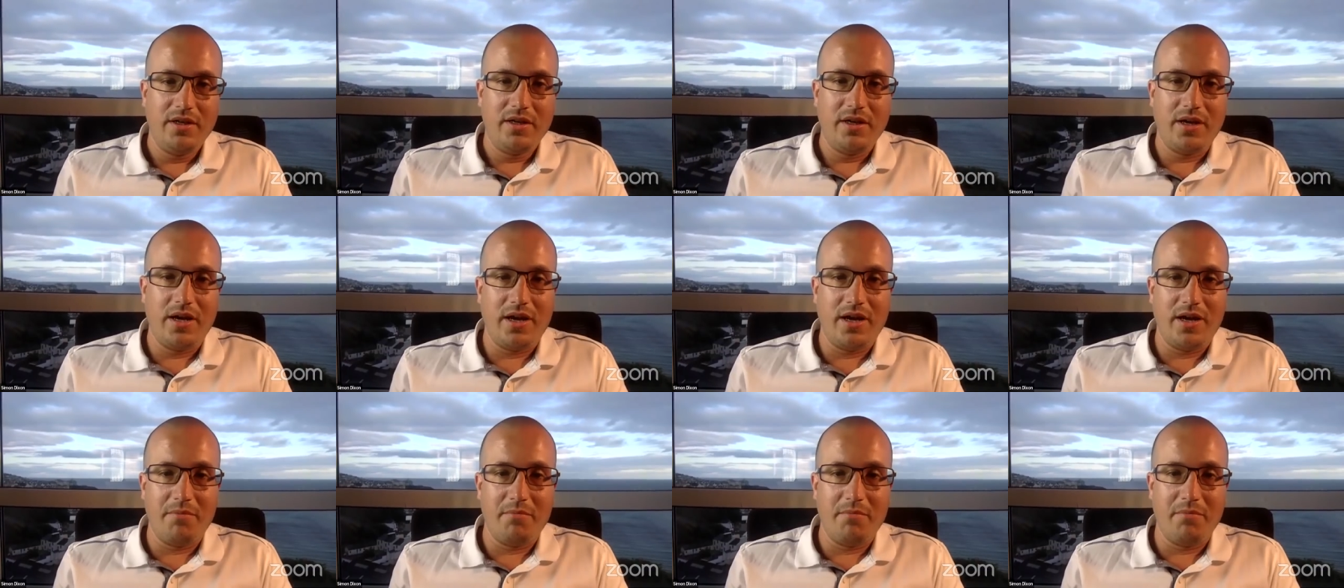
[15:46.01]

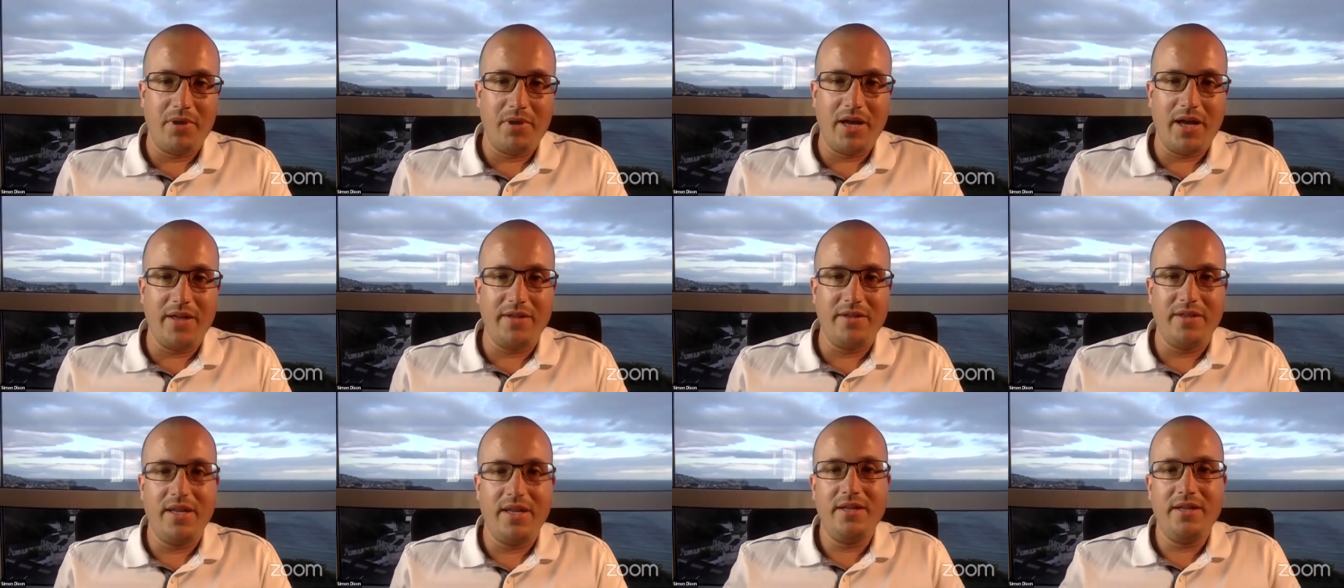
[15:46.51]

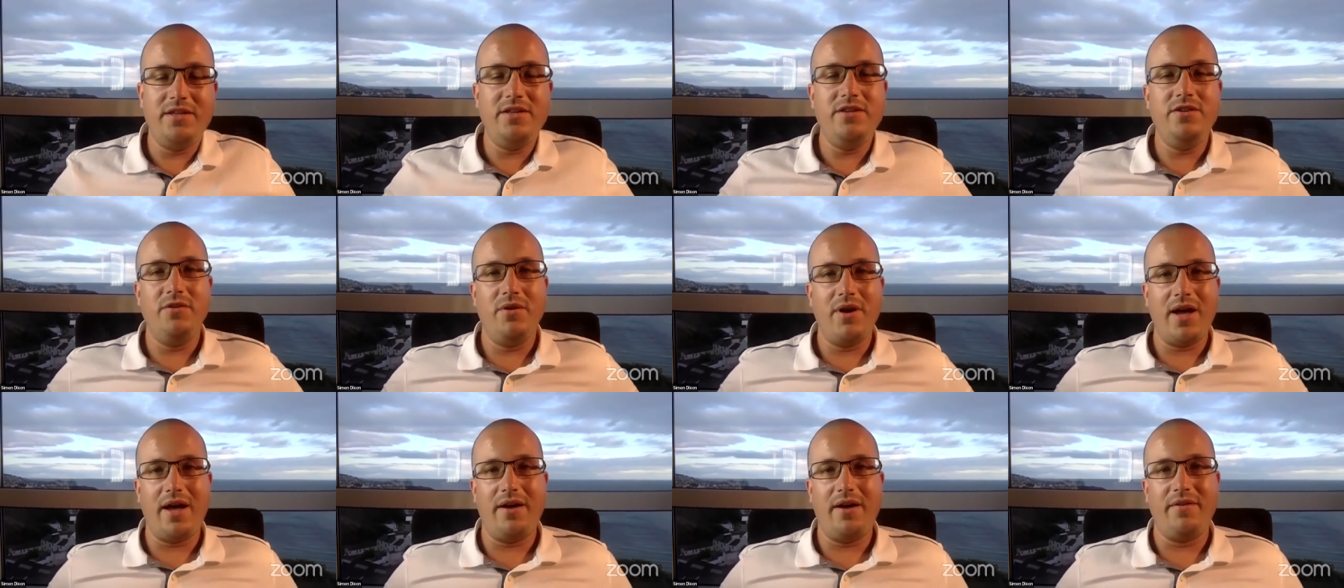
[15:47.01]
And then
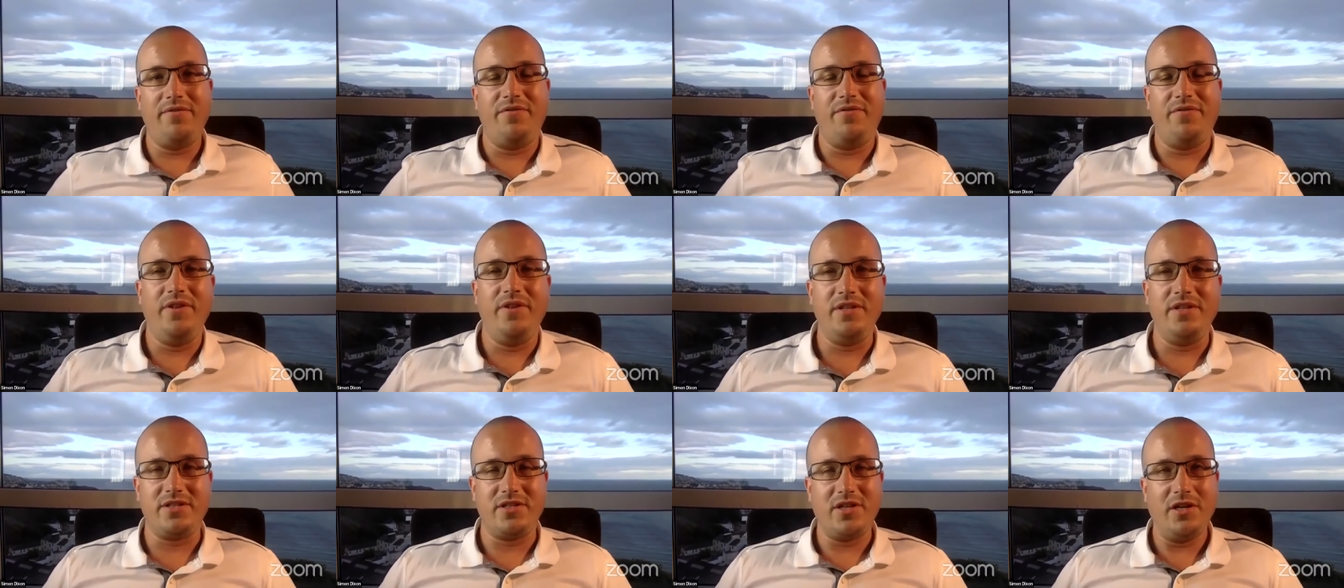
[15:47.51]
you have
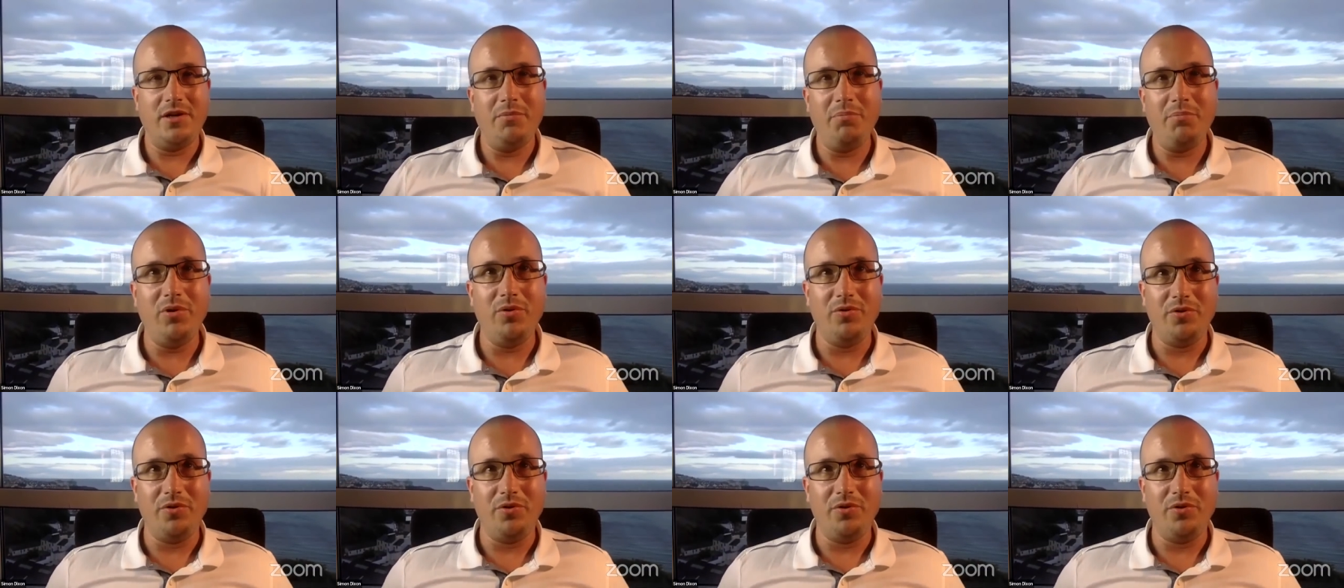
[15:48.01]
this double